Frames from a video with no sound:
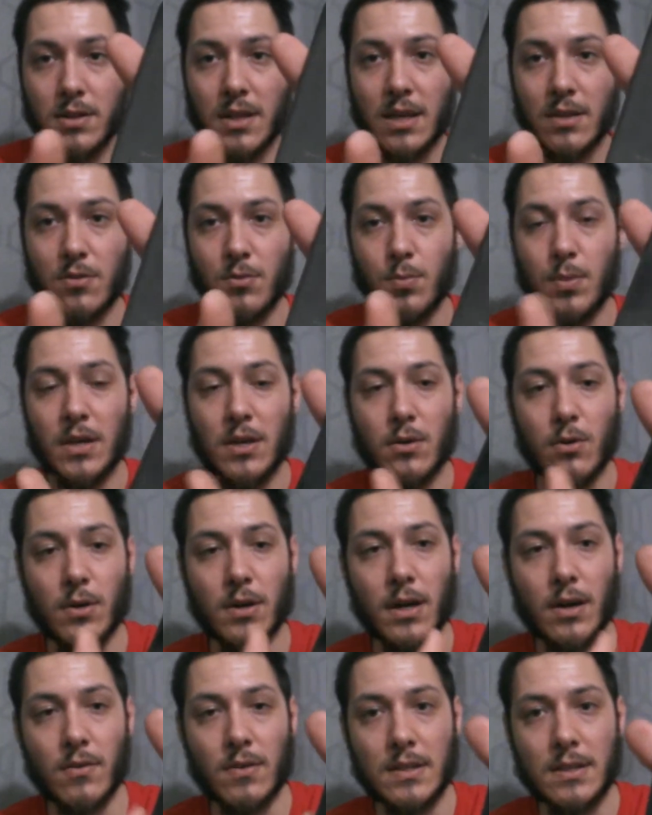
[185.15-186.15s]
that speaker and
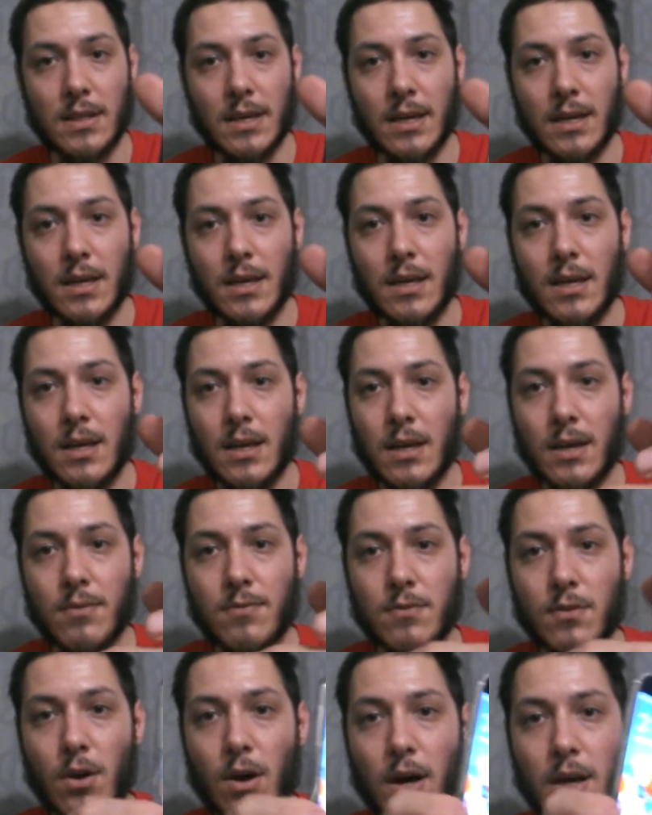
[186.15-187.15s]
everything. If
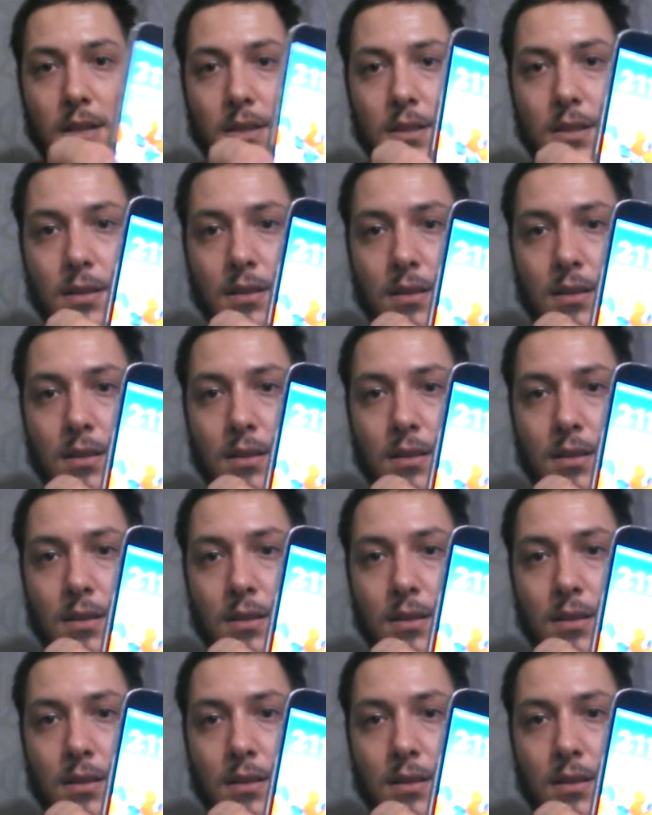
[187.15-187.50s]
not,